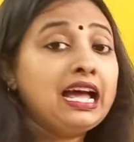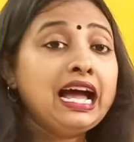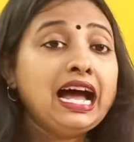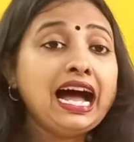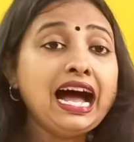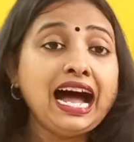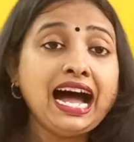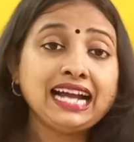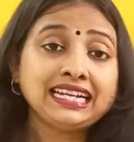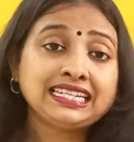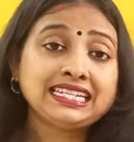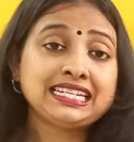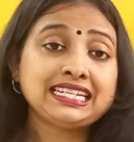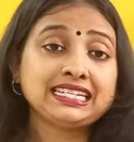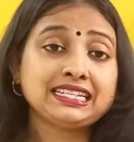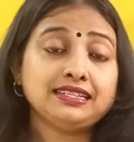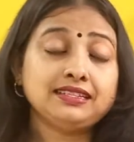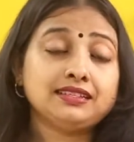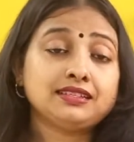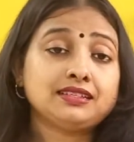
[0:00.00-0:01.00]

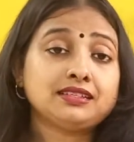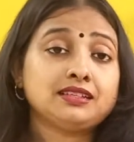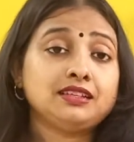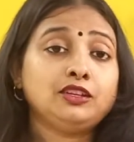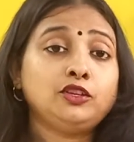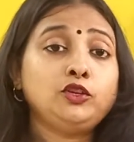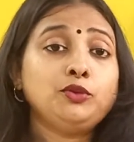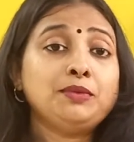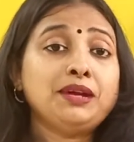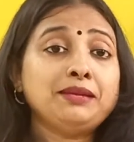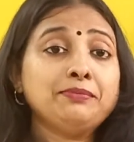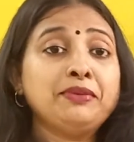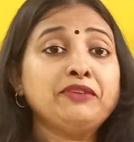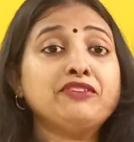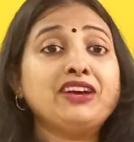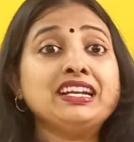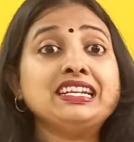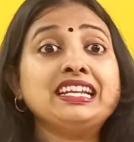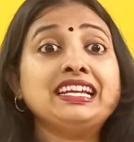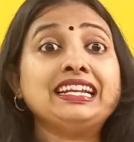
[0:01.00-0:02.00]
Articles. You might be
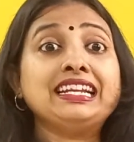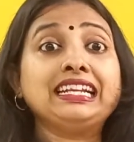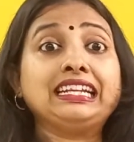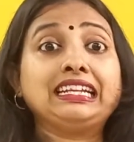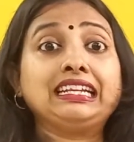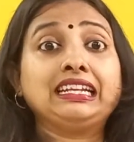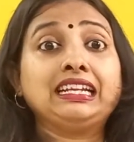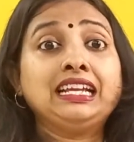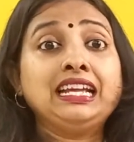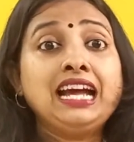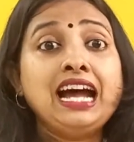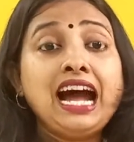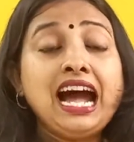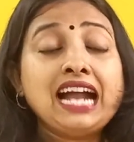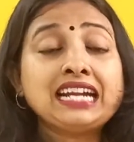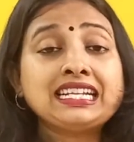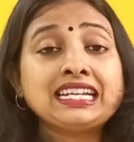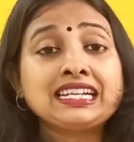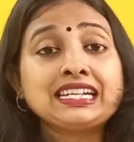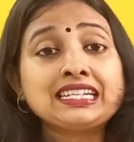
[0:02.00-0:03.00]
wondering,
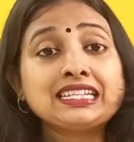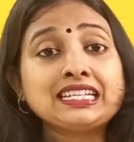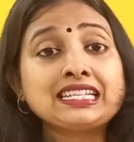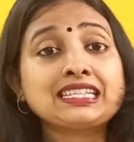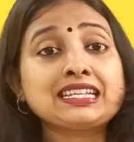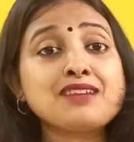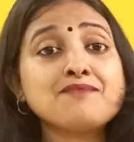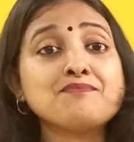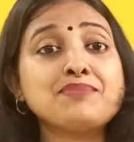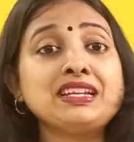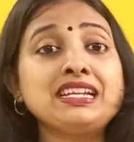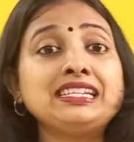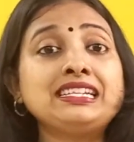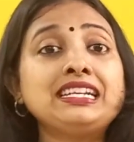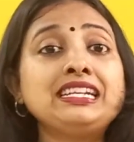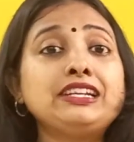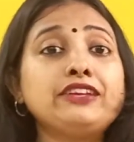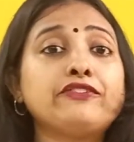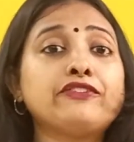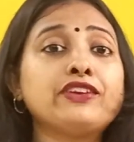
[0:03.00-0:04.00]
articles is
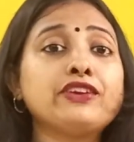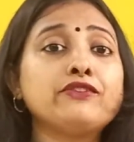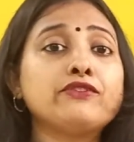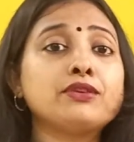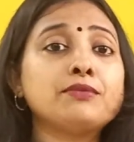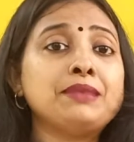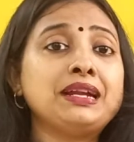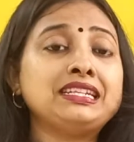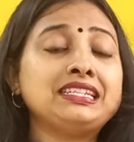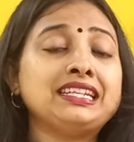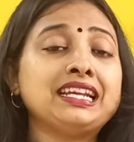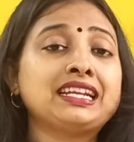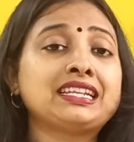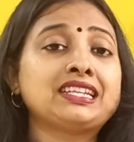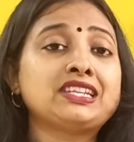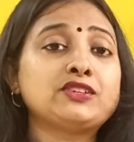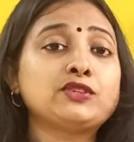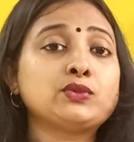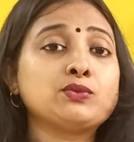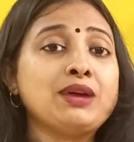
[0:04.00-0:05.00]
completely different from
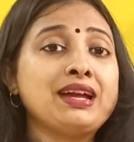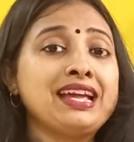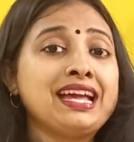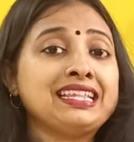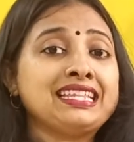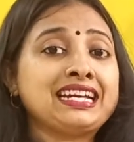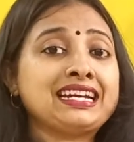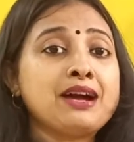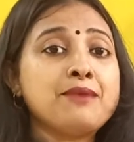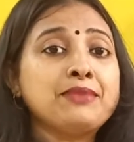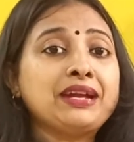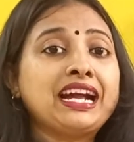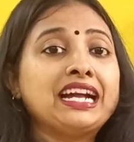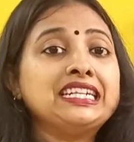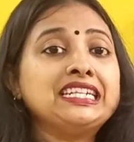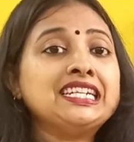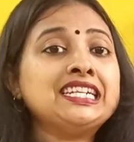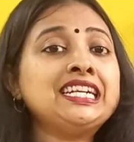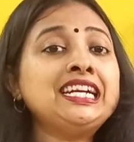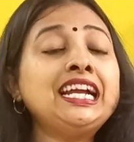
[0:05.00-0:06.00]
adjectives. Why are they coming
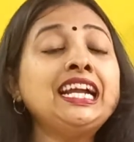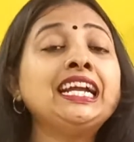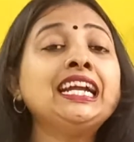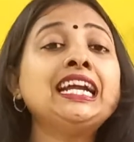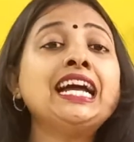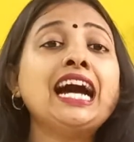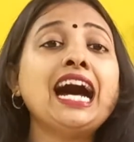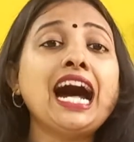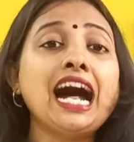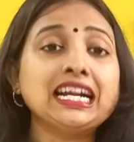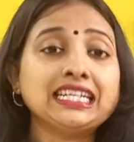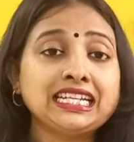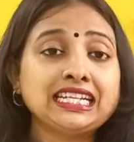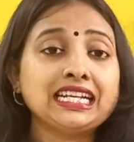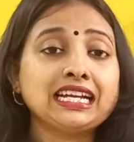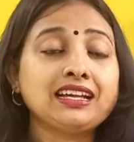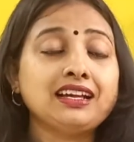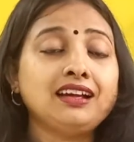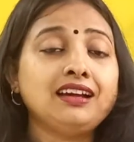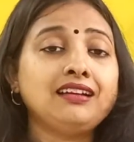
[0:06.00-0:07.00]
under
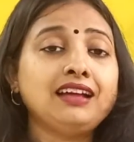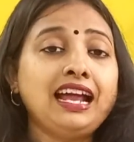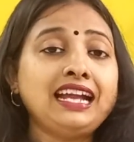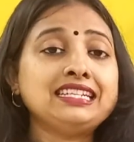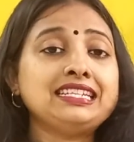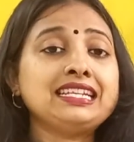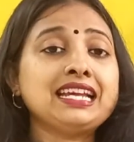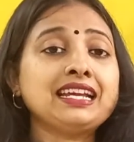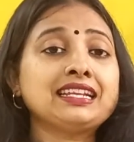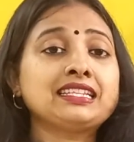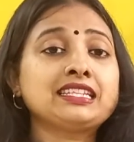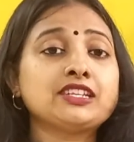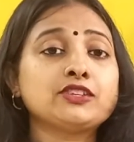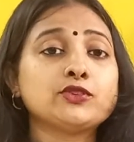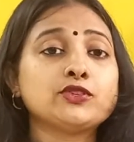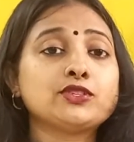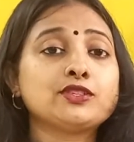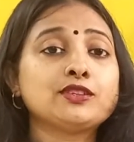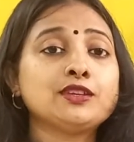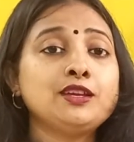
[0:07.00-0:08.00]

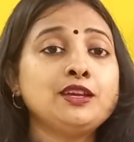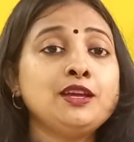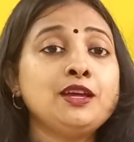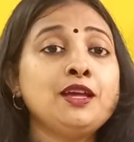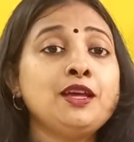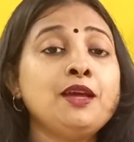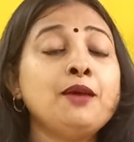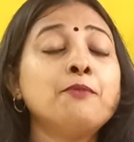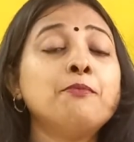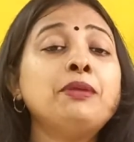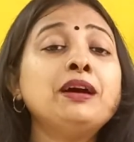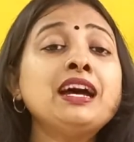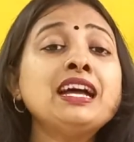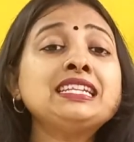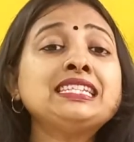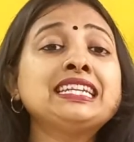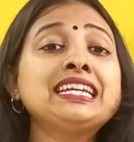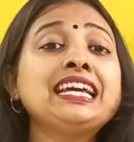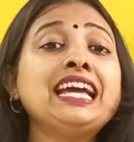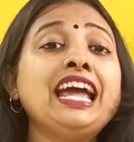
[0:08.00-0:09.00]
adjectives?
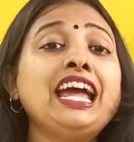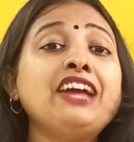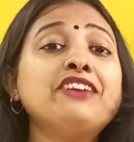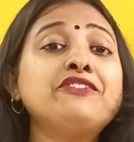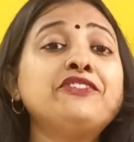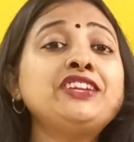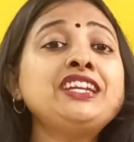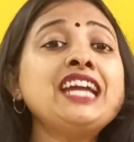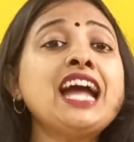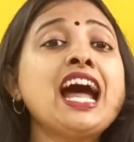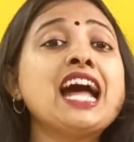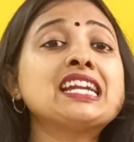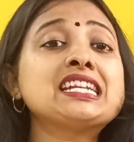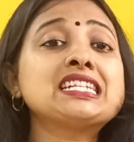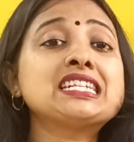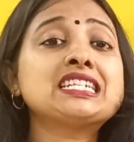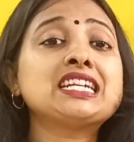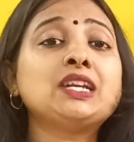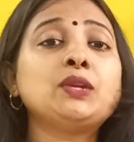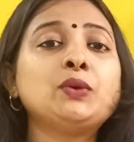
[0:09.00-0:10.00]
But every
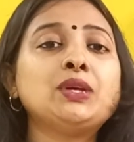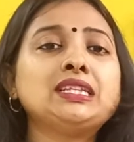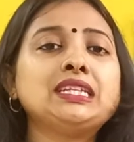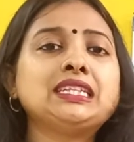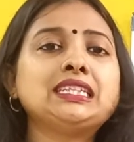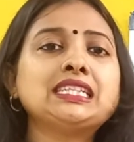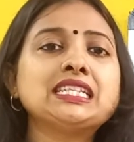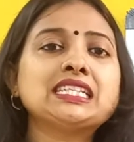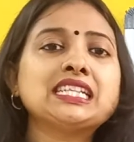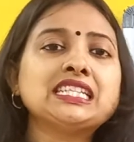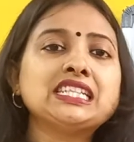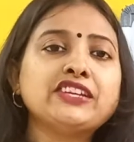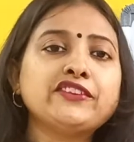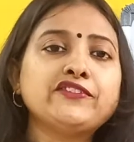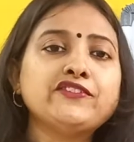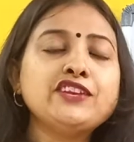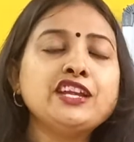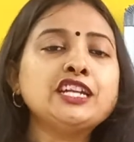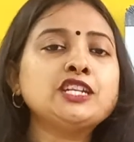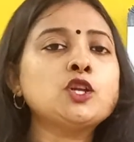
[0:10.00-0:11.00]
article, whether it is a
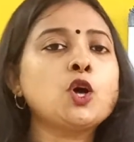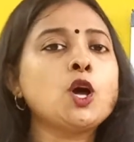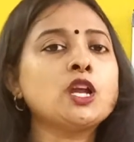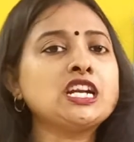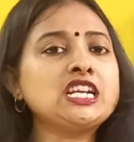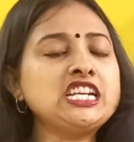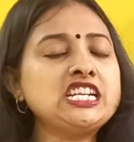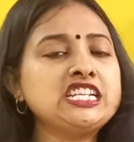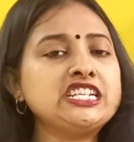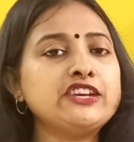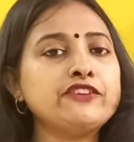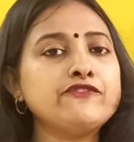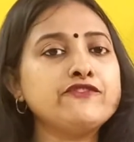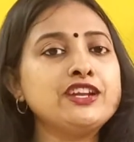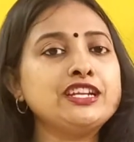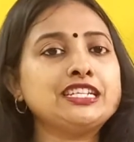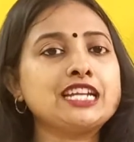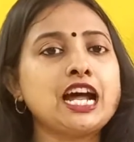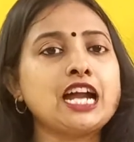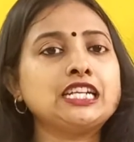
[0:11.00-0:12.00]
definite or an
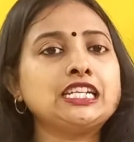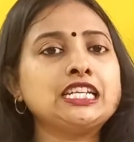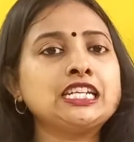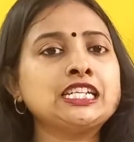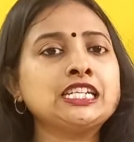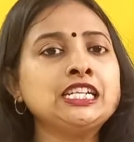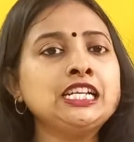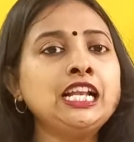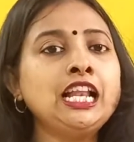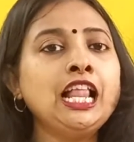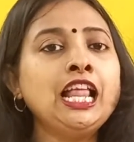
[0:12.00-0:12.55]
indefinite article,